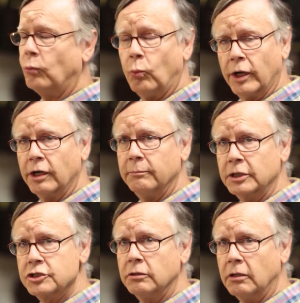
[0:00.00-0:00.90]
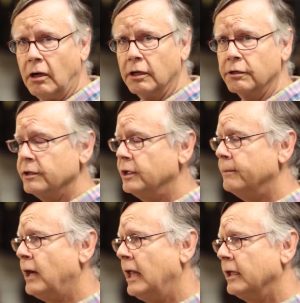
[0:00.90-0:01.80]
will wear much longer than
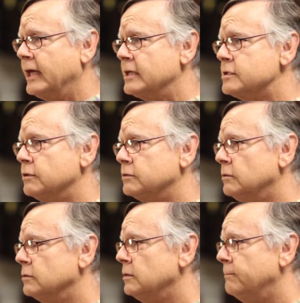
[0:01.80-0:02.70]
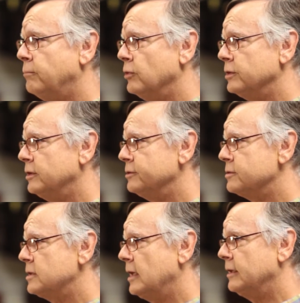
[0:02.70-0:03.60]
a polyester, so it's important to
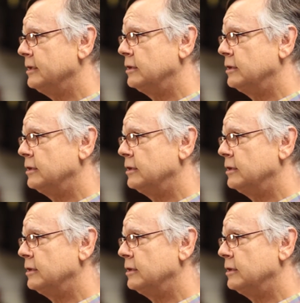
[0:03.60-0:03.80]
understand the